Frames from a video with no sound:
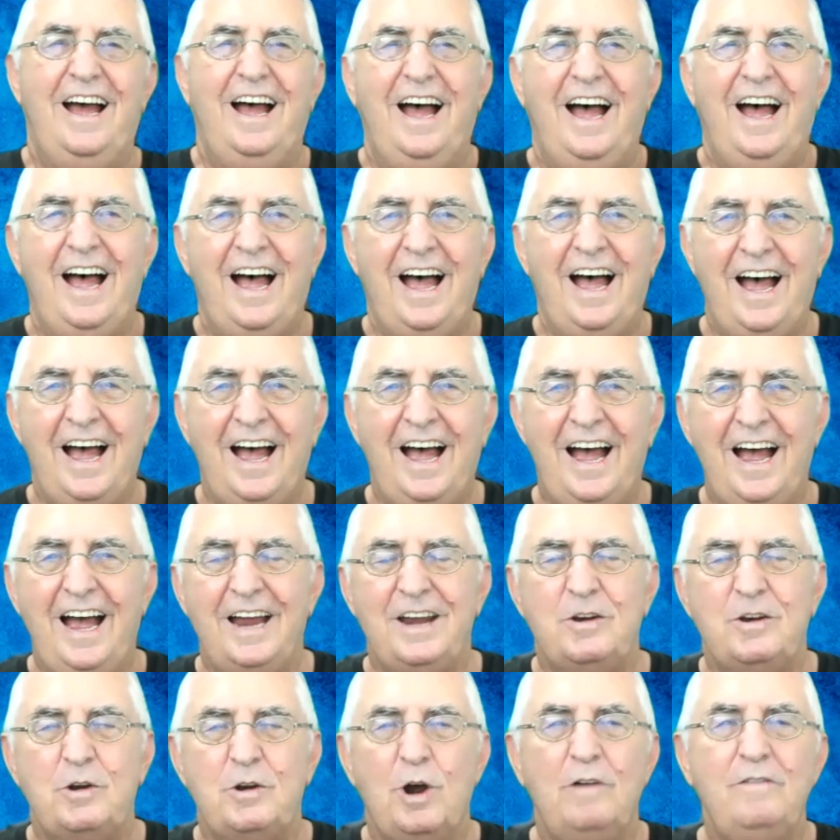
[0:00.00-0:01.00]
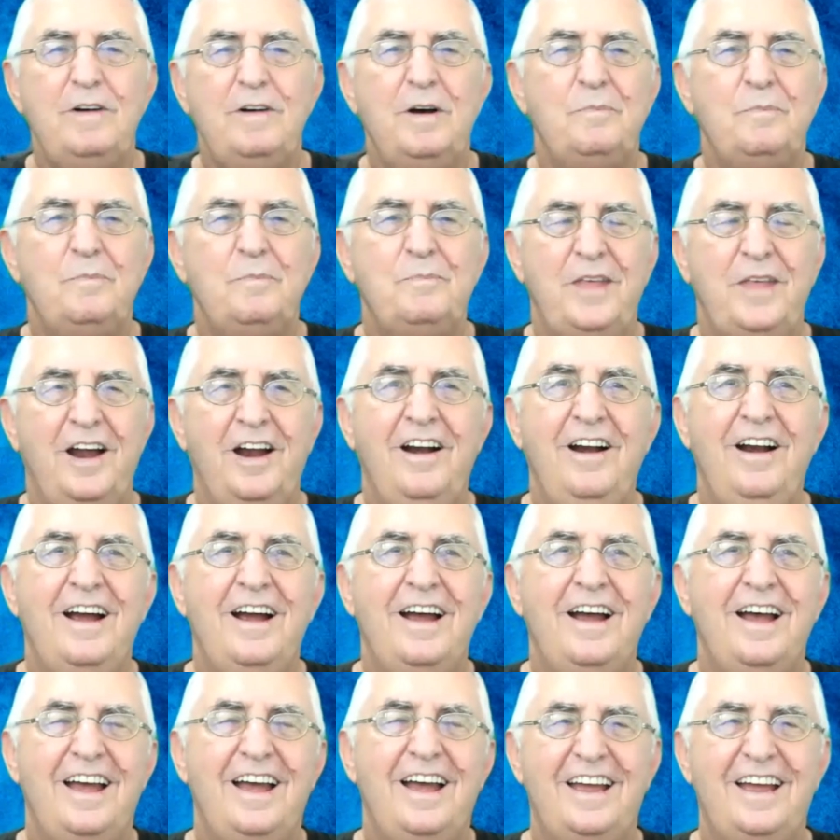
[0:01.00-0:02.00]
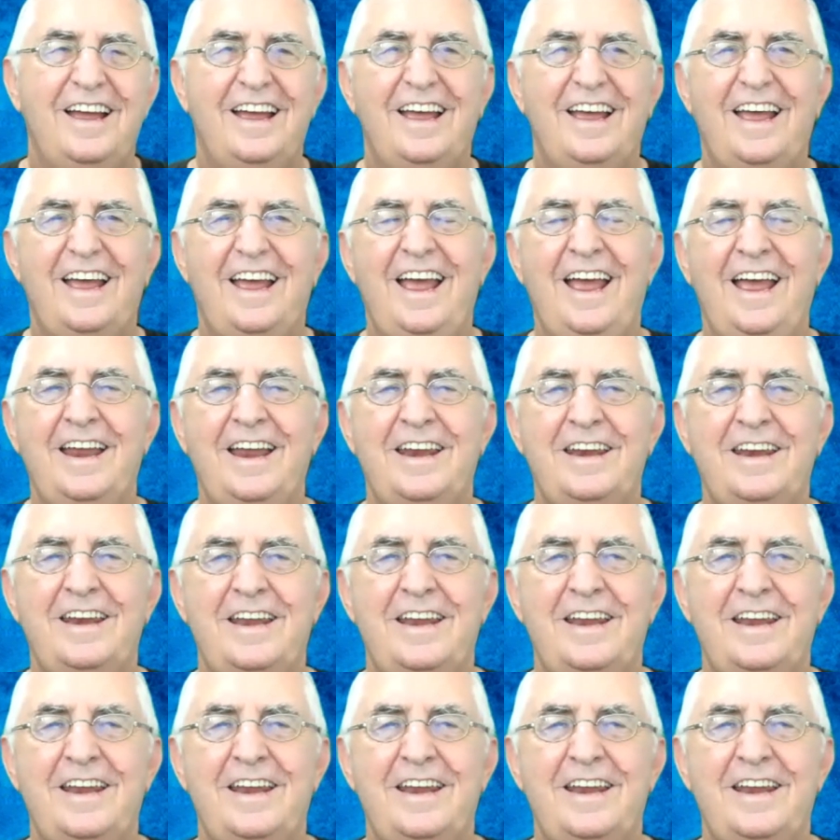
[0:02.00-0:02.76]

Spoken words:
I drove up there and